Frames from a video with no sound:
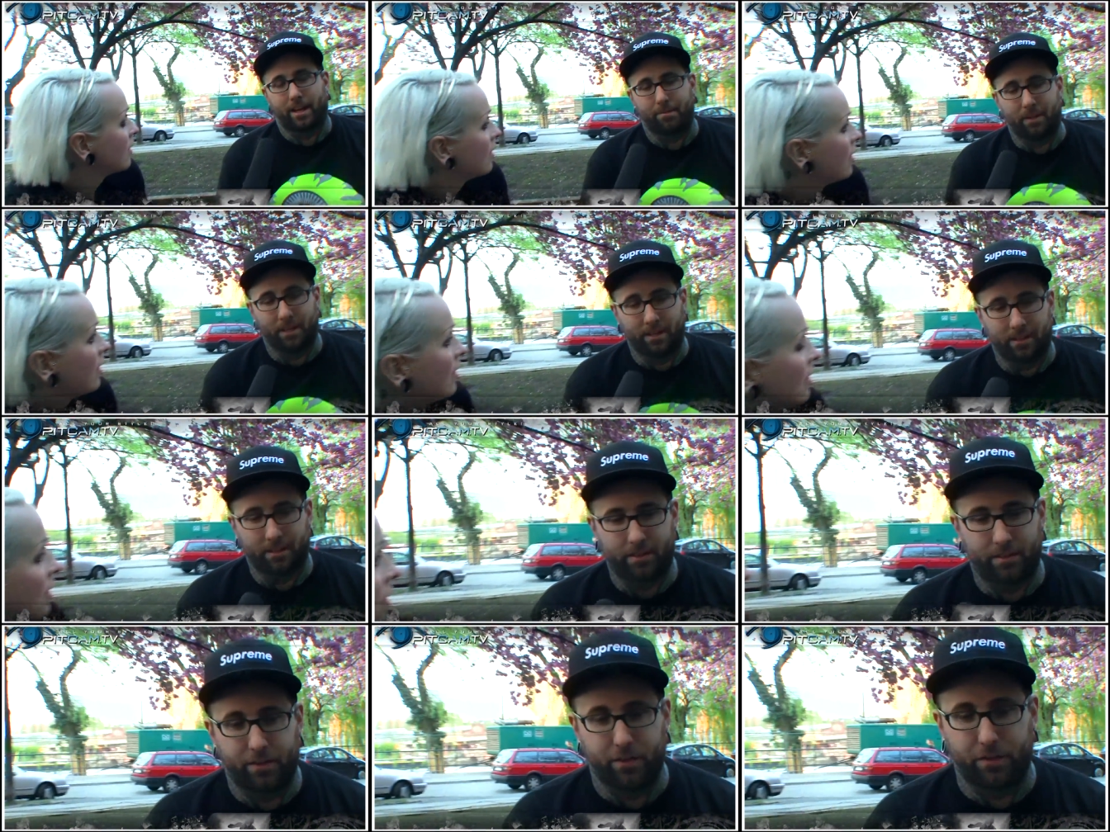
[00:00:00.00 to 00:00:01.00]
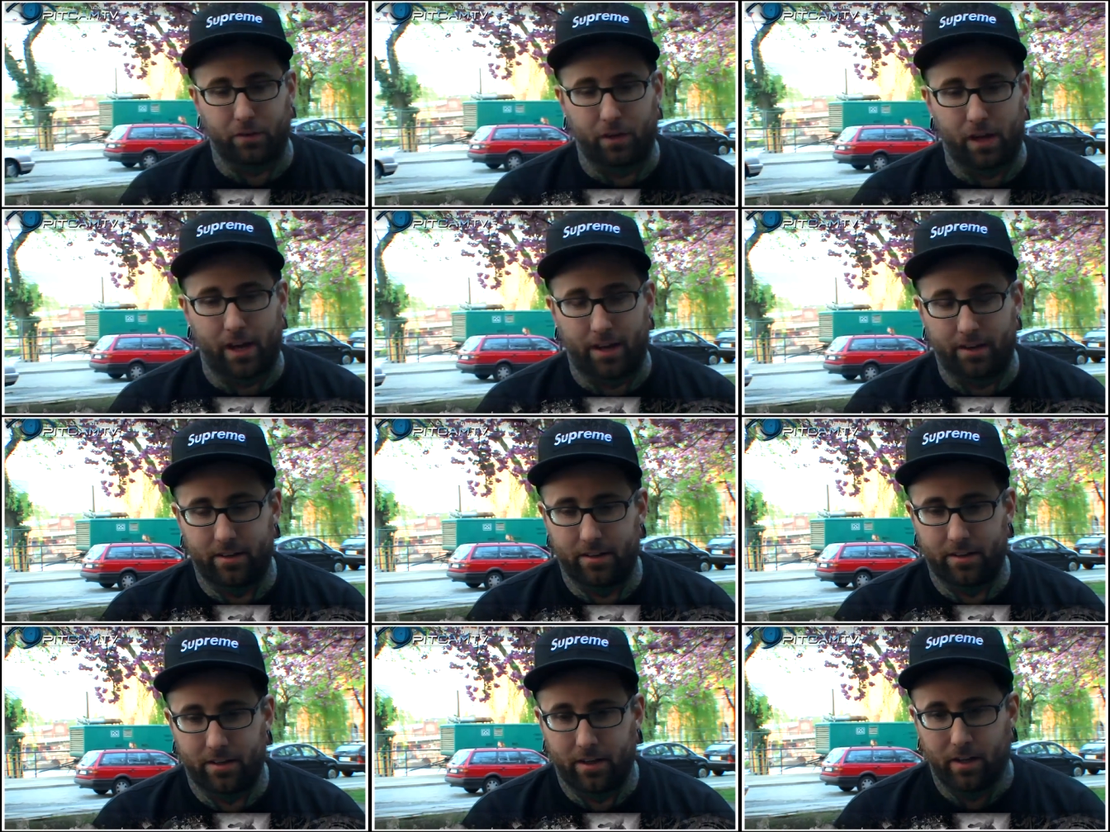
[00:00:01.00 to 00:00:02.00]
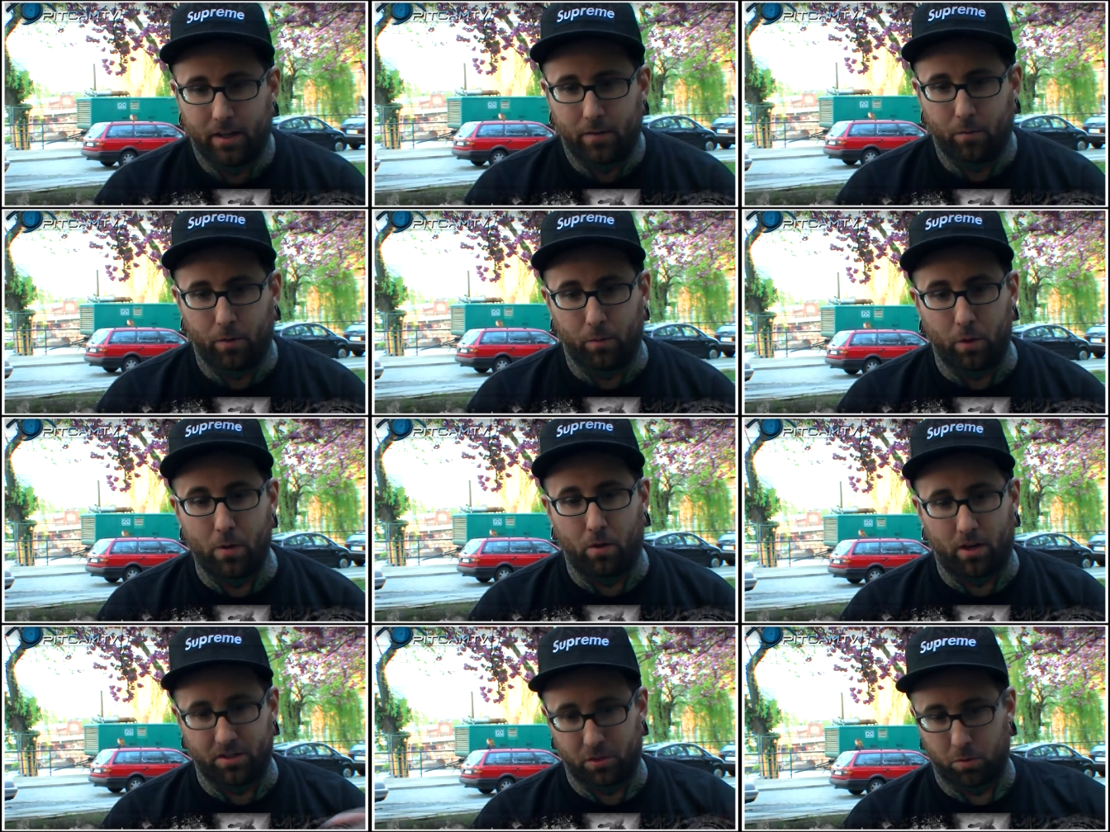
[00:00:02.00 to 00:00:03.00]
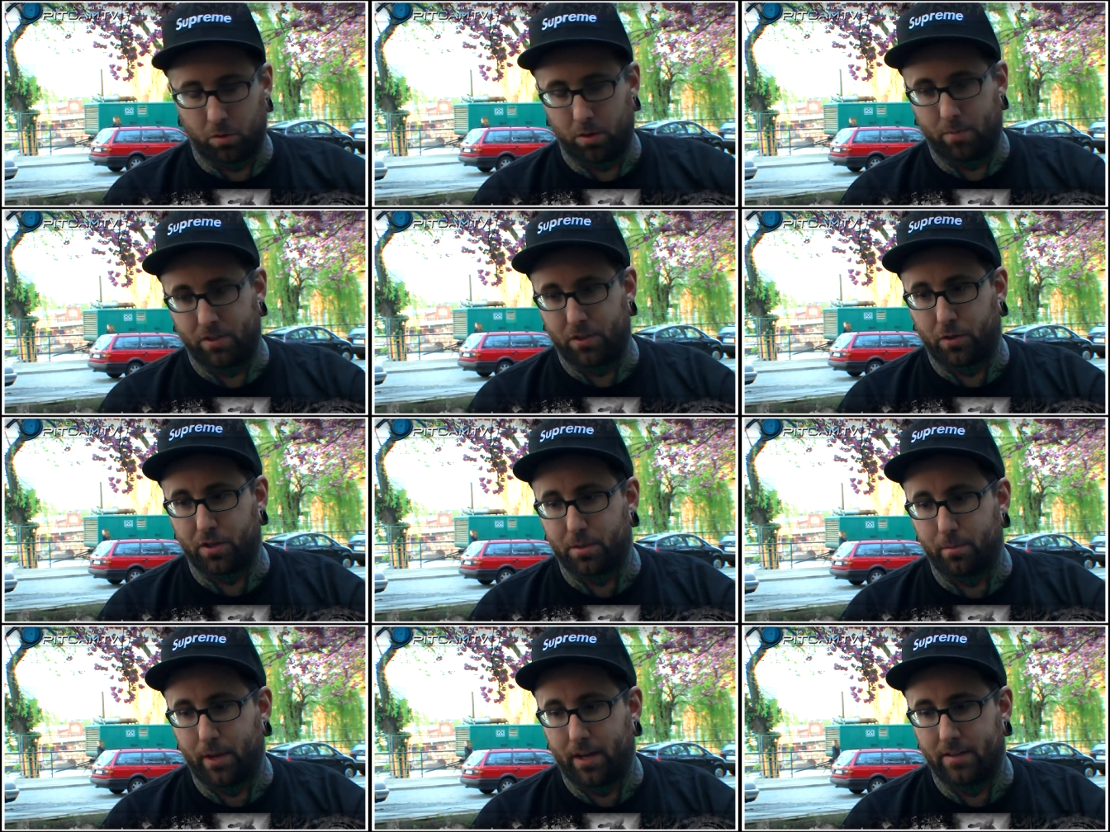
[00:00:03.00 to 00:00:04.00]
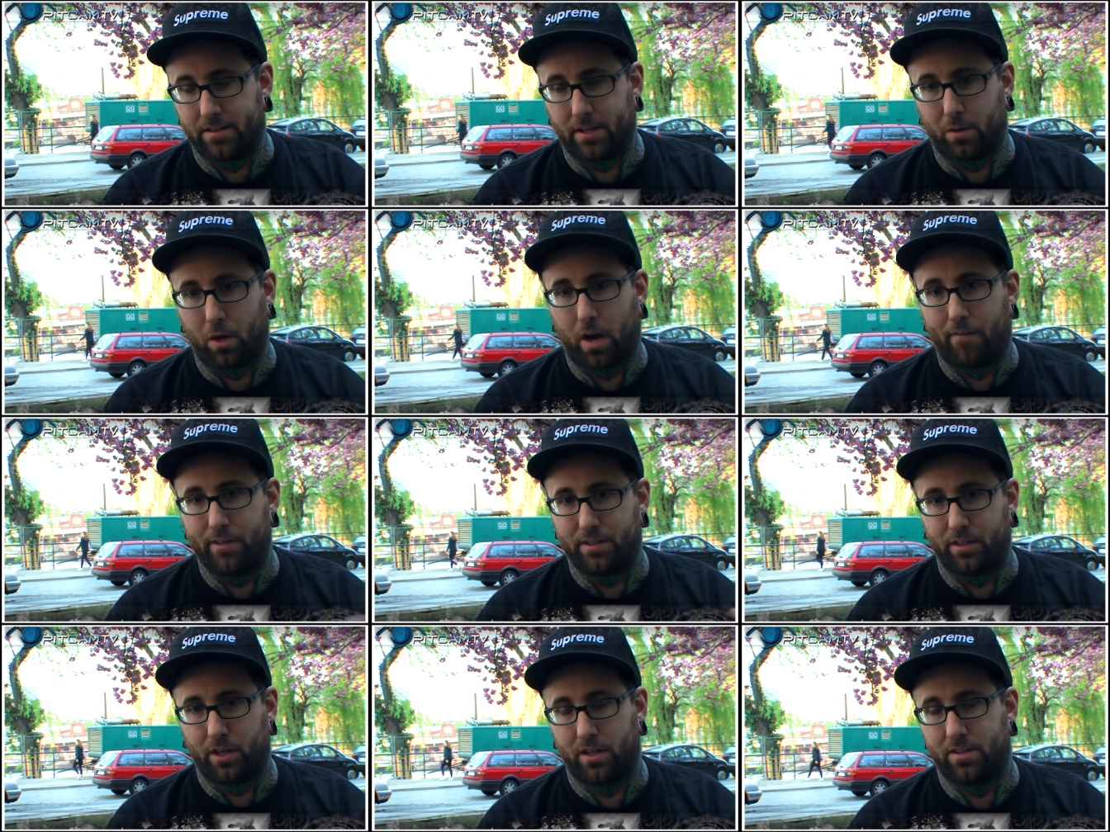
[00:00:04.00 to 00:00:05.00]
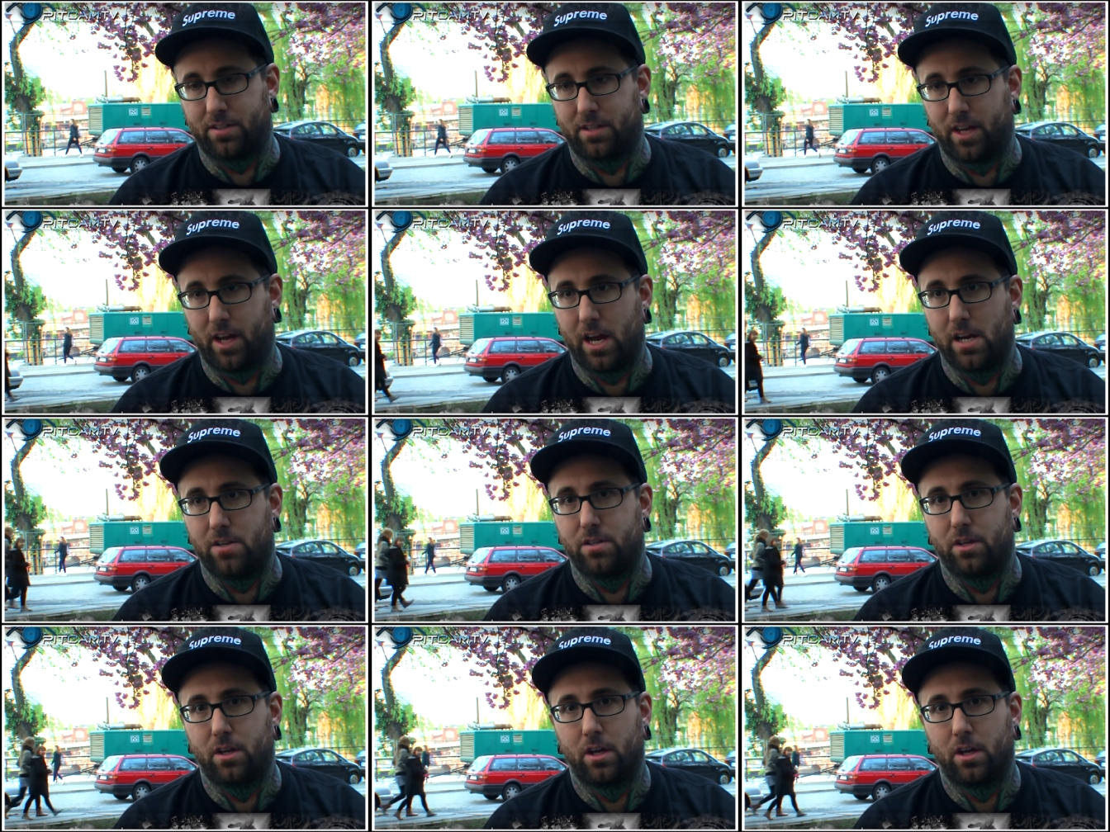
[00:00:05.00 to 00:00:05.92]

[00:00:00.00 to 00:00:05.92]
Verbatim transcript: I mean, there's a lot. When we were on tour with a bunch of Christian bands, they were obviously on stage